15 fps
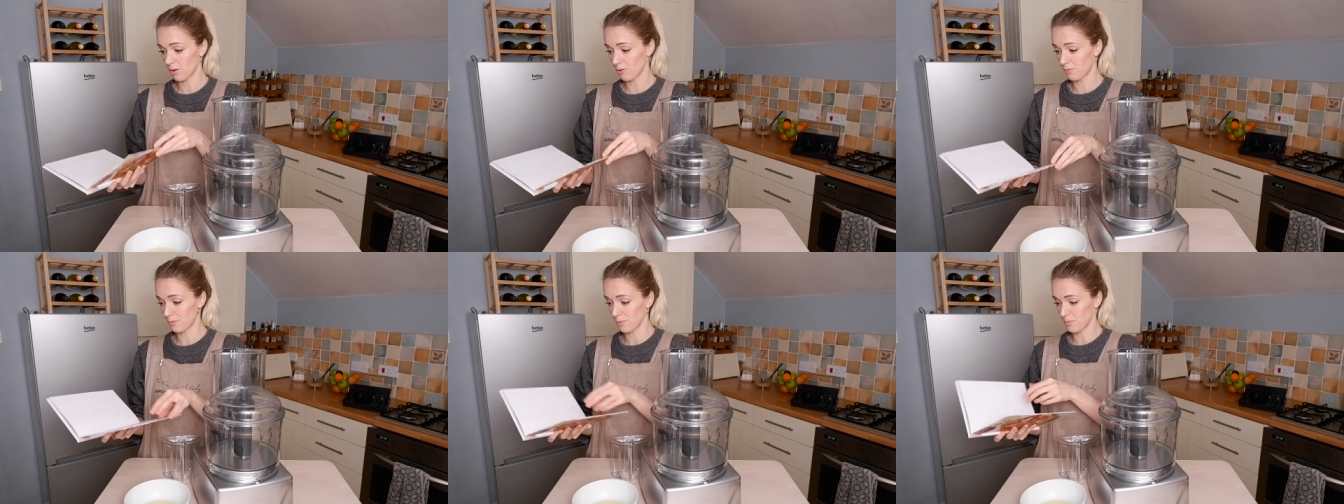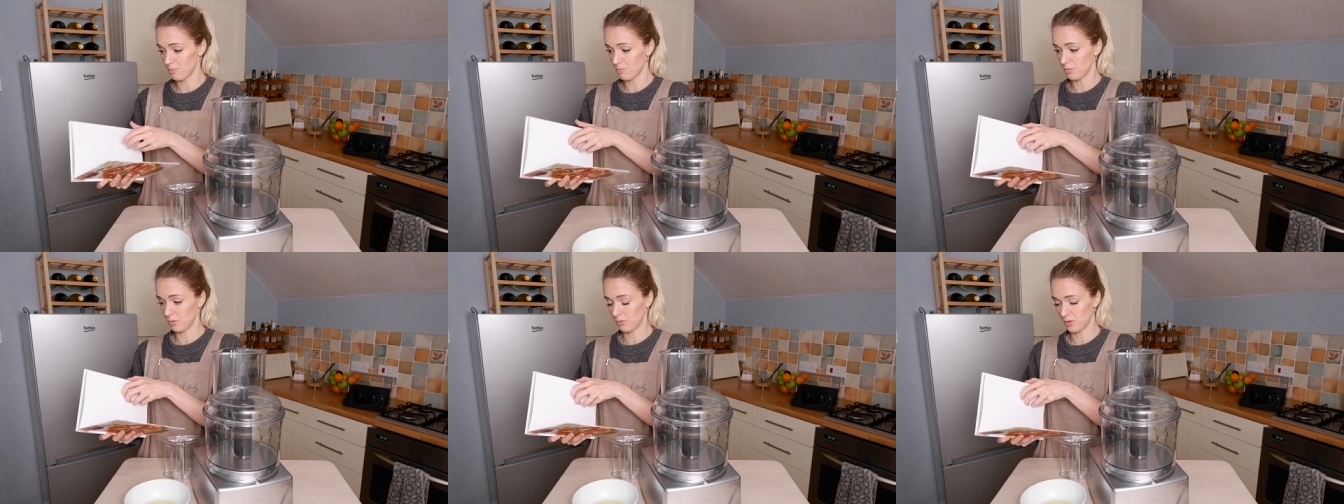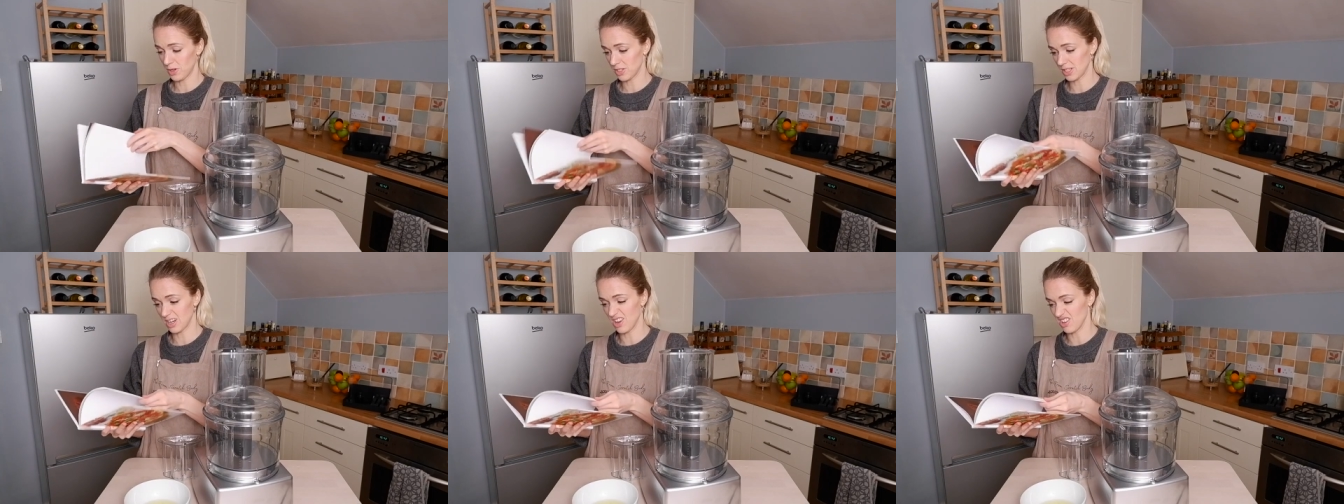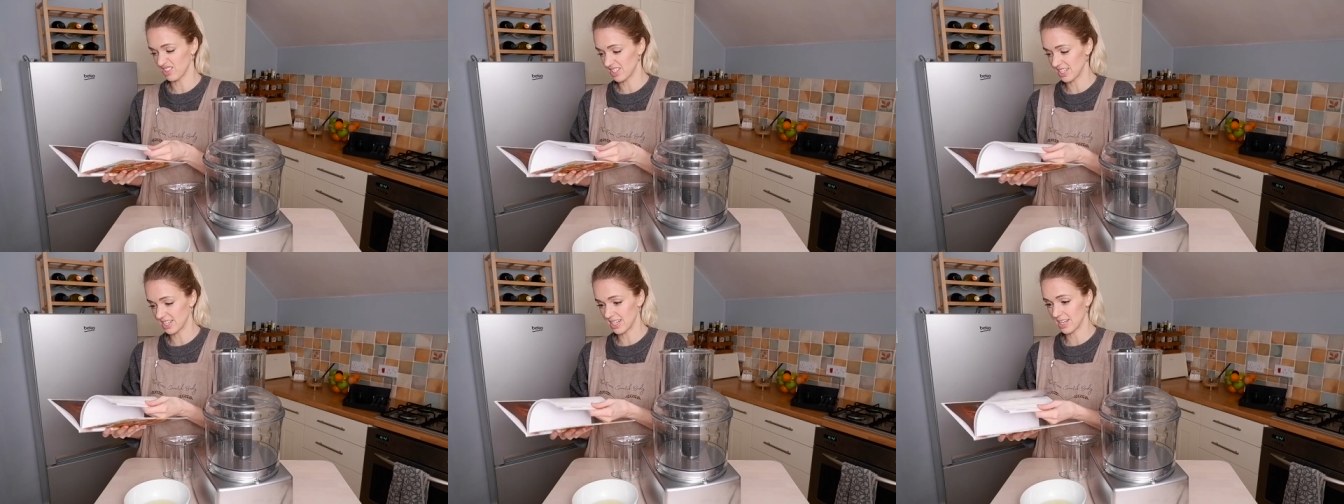from a first
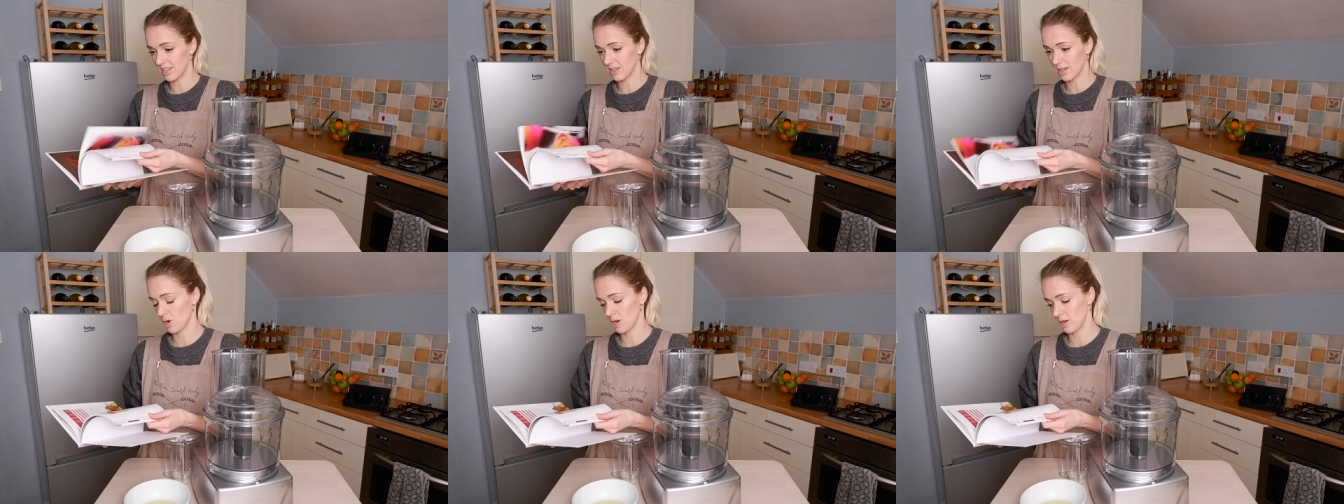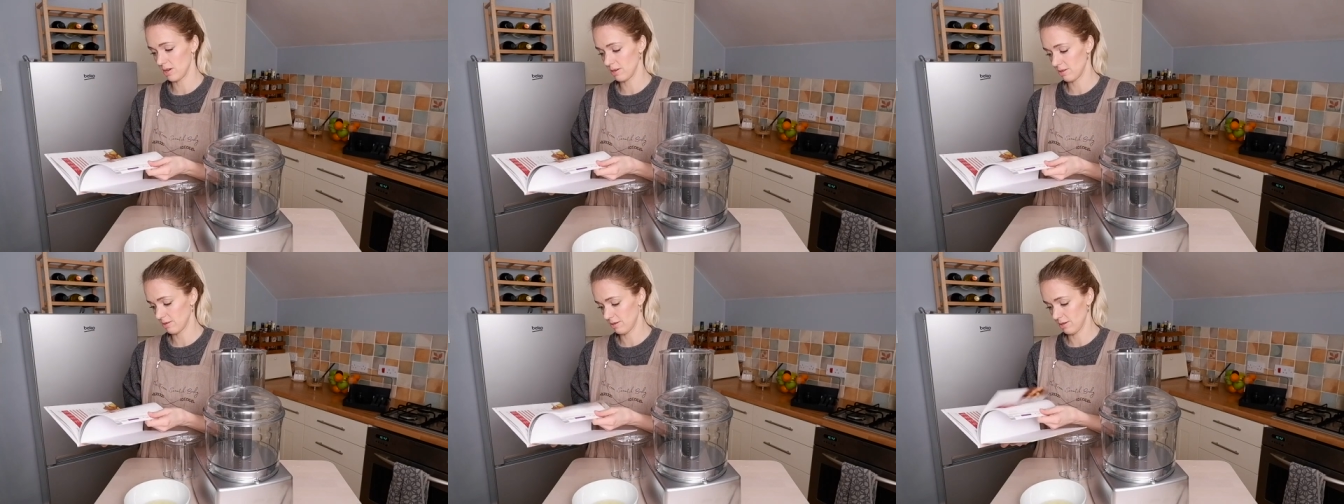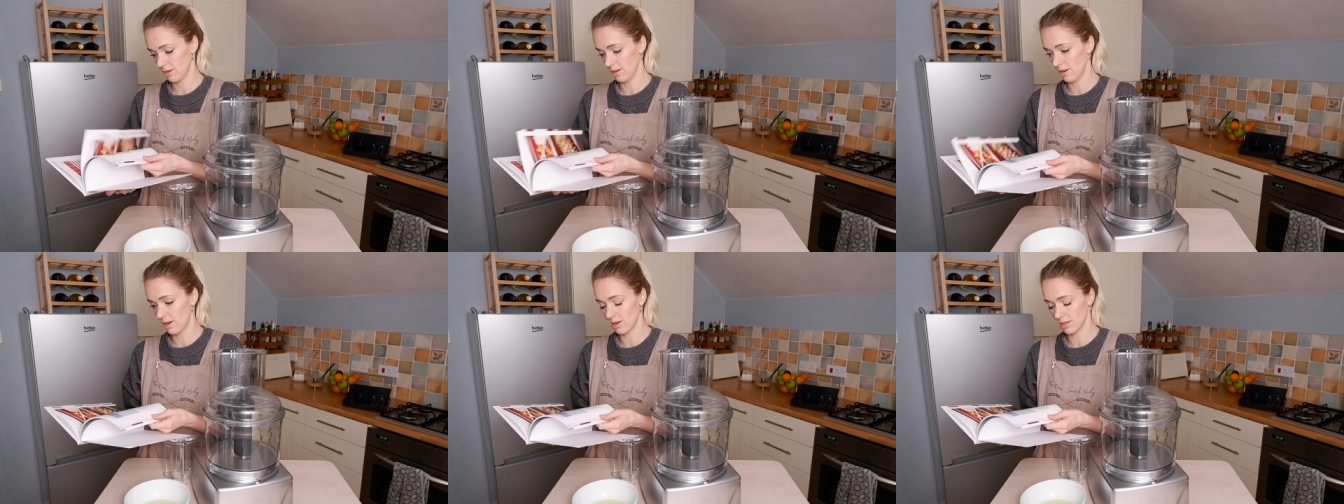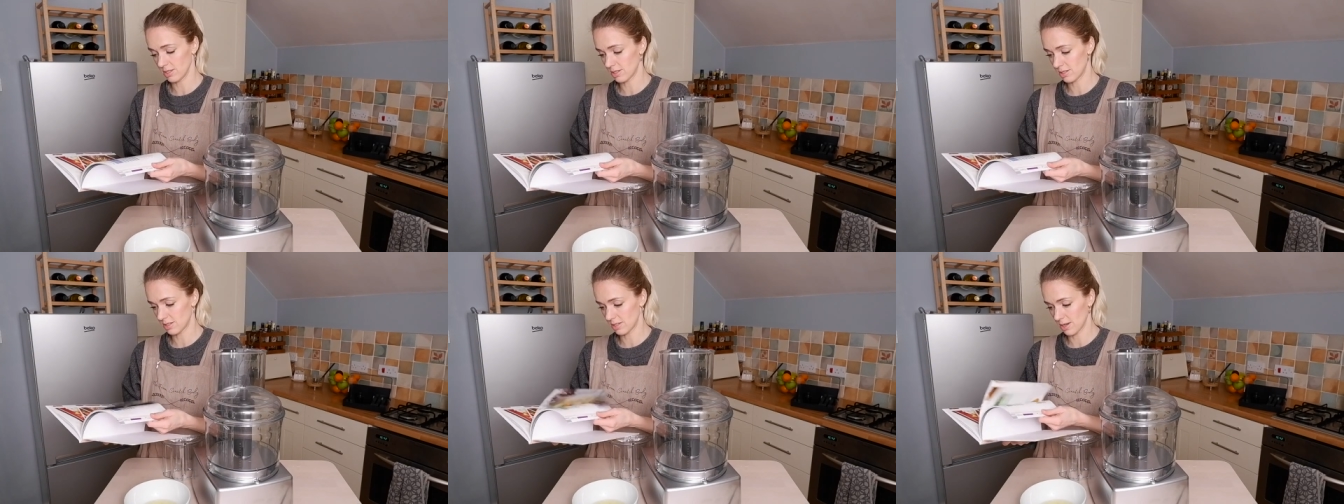glance at it. Quite
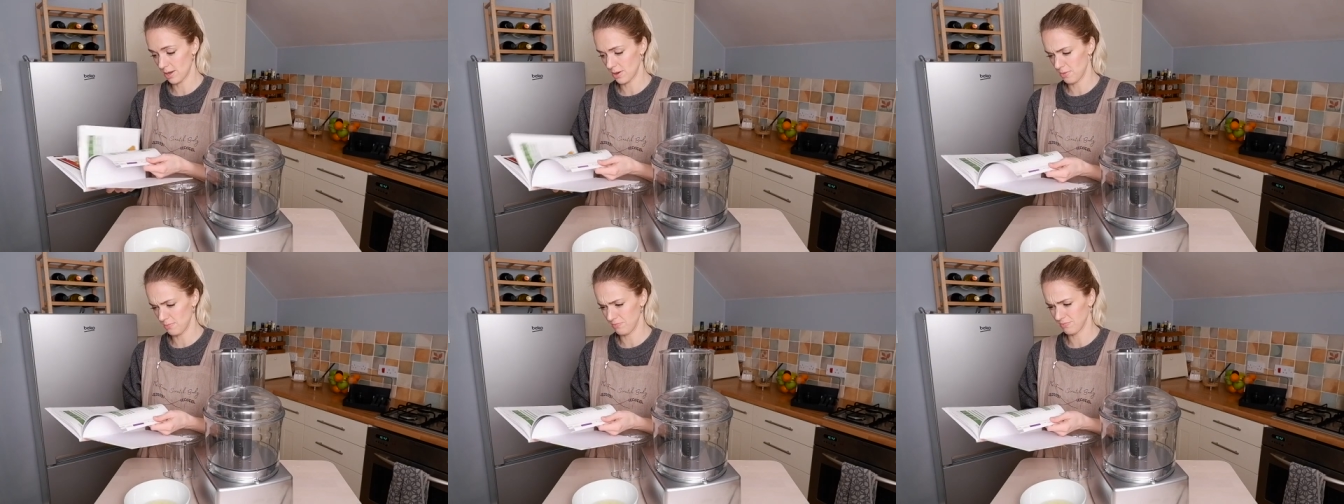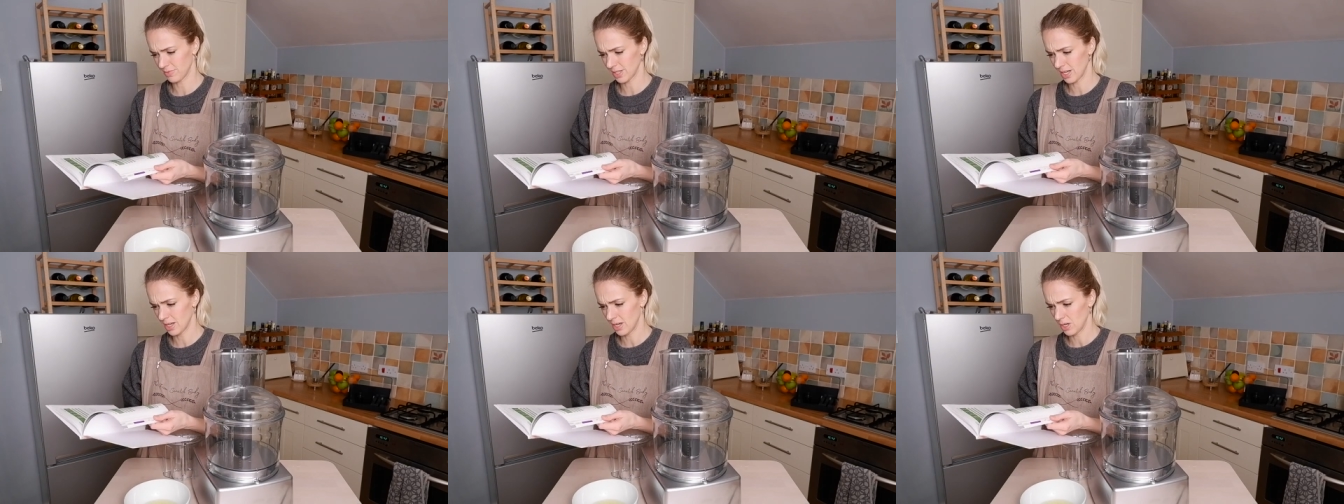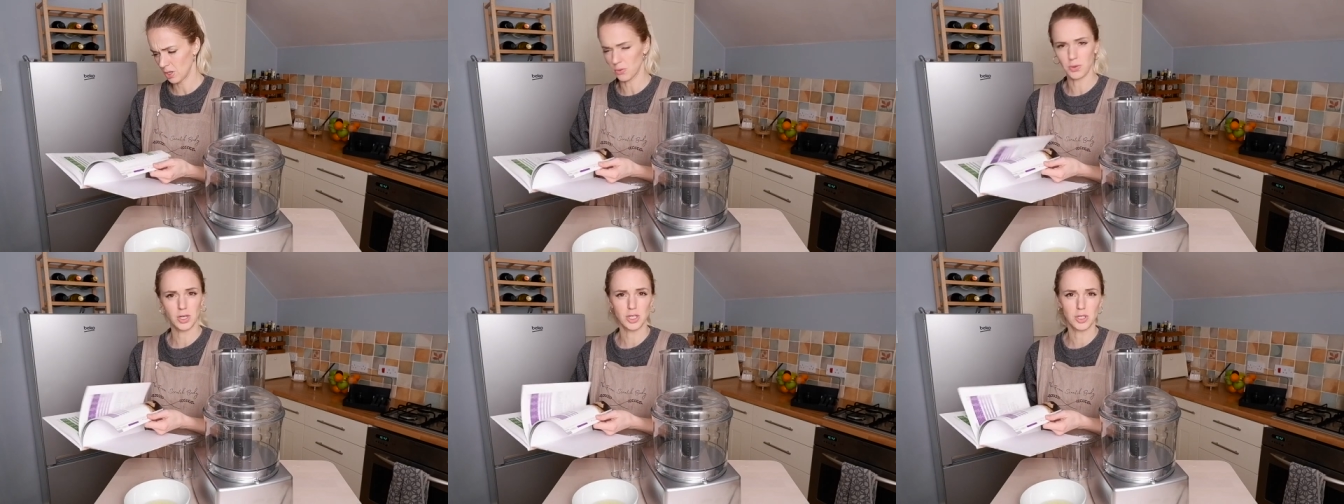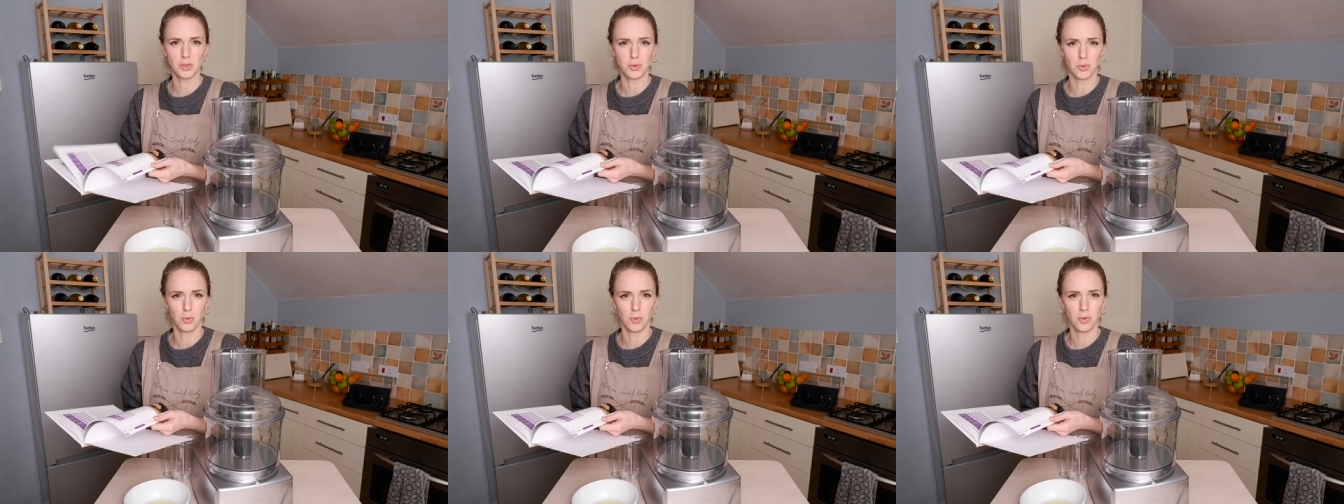nice
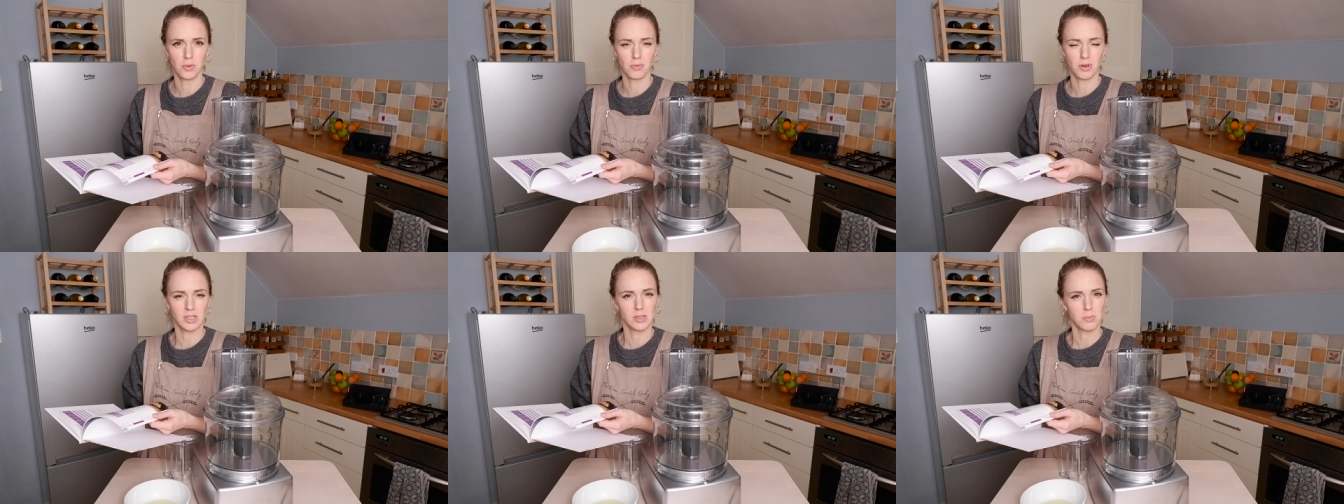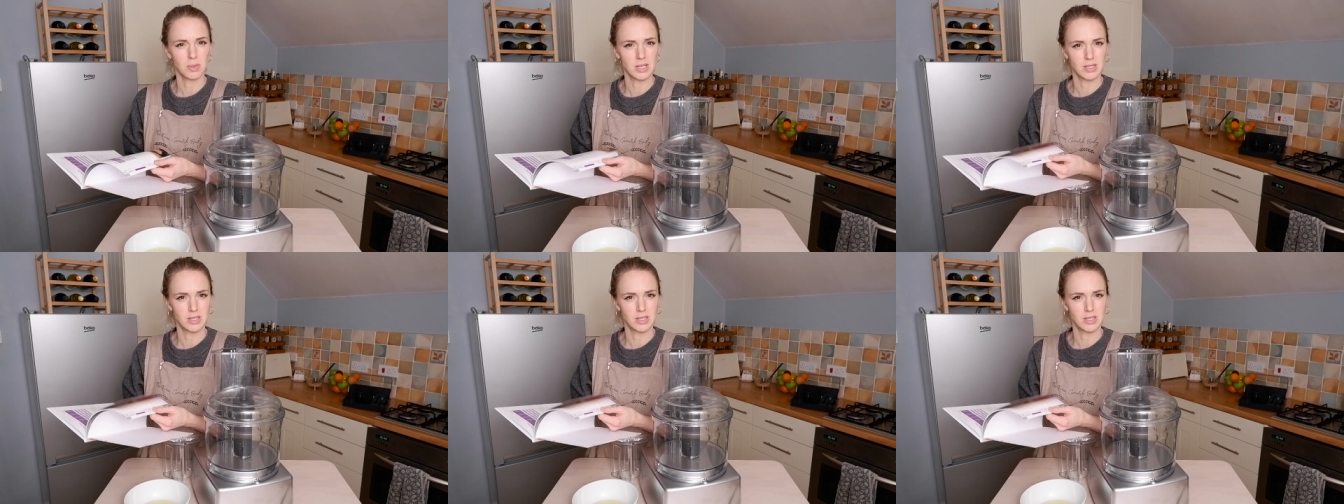original recipe.